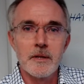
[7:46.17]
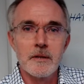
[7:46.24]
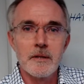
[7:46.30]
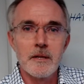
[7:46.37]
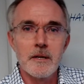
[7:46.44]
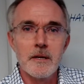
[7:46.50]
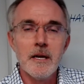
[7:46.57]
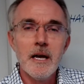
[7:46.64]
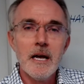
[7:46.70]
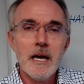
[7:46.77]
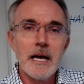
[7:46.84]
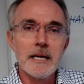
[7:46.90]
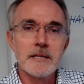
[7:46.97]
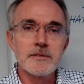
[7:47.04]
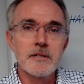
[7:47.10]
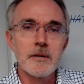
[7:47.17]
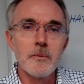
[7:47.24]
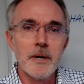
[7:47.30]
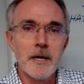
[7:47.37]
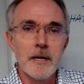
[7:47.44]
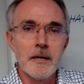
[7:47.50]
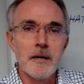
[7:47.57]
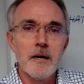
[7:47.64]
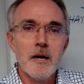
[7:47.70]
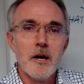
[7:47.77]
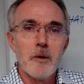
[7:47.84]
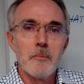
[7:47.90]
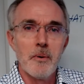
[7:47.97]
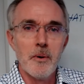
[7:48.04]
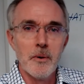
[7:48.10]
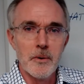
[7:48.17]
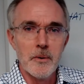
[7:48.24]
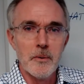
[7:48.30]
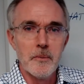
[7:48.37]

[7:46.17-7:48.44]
the SD-WAN portal.